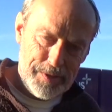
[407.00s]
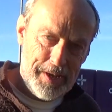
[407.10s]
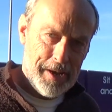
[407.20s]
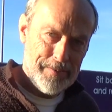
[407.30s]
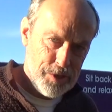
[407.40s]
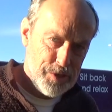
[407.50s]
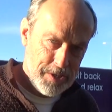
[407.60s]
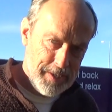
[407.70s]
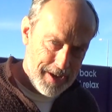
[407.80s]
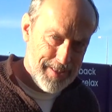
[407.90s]
down just
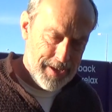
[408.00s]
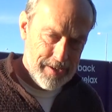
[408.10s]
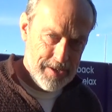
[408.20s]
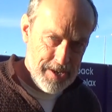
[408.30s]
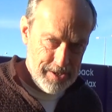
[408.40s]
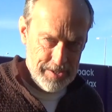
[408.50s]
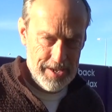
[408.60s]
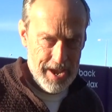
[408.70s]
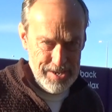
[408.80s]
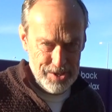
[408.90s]
to get the heat in
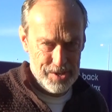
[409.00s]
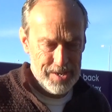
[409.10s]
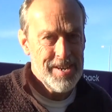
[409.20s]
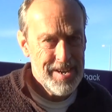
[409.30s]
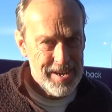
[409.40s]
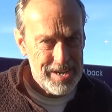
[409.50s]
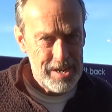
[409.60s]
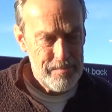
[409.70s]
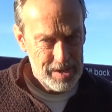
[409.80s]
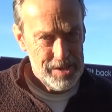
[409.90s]
the engine
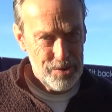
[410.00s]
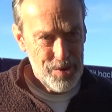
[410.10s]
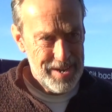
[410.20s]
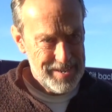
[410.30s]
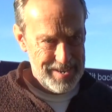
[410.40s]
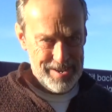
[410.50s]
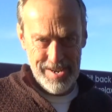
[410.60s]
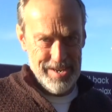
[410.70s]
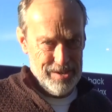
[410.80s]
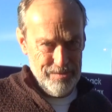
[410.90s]
a little higher.
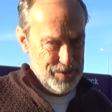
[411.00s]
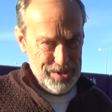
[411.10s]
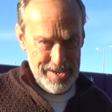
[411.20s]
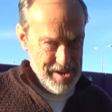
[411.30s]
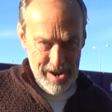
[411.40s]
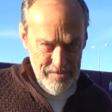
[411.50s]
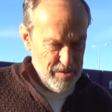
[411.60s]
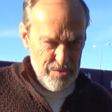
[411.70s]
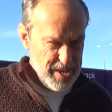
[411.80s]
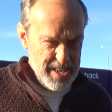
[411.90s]
Obviously, I've
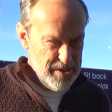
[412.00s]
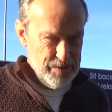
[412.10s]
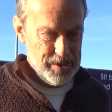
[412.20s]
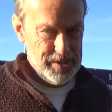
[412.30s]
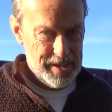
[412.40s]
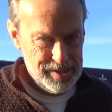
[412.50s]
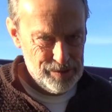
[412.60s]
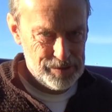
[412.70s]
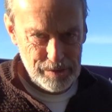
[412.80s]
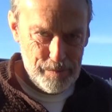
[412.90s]
not really used the
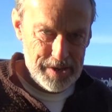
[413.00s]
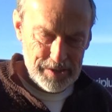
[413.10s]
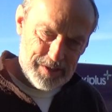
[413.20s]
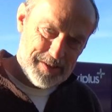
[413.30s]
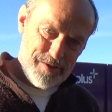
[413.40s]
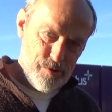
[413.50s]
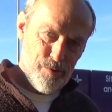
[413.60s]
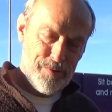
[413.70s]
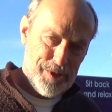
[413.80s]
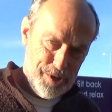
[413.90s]
Testarossa when it's at
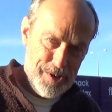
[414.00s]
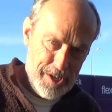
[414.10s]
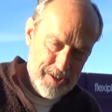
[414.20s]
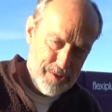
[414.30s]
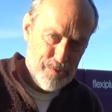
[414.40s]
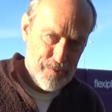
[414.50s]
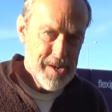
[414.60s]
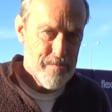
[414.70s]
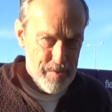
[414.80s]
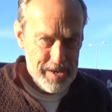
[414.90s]
0 degrees or
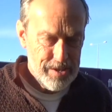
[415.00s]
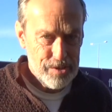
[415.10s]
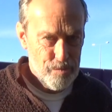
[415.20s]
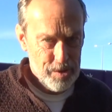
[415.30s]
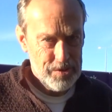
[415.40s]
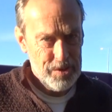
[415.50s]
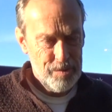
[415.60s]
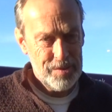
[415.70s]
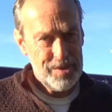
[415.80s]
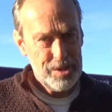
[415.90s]
-1 as it
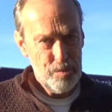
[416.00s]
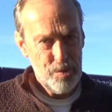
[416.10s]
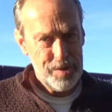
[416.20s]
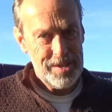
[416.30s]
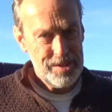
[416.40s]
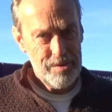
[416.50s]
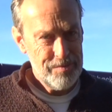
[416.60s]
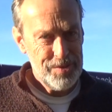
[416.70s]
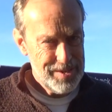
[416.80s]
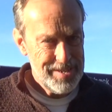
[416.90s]
was this morning, so
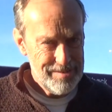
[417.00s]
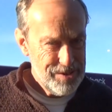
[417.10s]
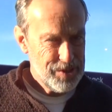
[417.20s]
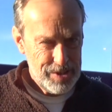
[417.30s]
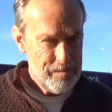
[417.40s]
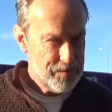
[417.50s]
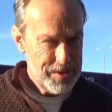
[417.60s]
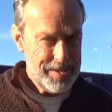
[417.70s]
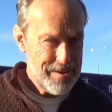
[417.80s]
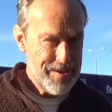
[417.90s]
obviously there is
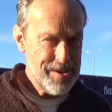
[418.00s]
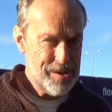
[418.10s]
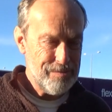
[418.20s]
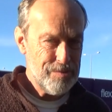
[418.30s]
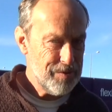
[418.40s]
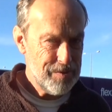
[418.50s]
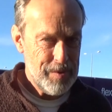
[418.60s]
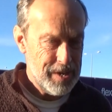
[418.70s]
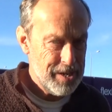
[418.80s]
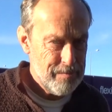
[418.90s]
something going on with a
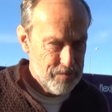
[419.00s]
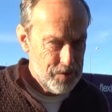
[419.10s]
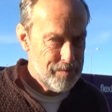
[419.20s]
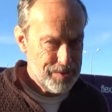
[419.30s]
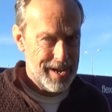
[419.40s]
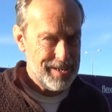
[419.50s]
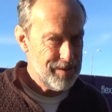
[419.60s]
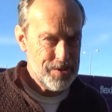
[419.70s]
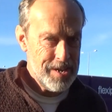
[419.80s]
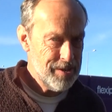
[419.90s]
thermostat
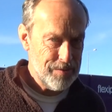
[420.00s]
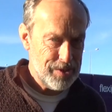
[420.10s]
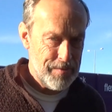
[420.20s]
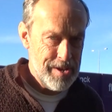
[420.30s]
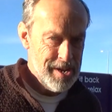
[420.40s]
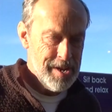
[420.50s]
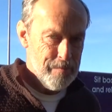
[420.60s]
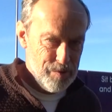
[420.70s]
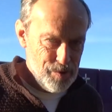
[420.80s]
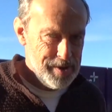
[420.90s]
on the engine or something.
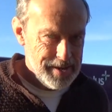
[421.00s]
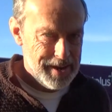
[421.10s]
But right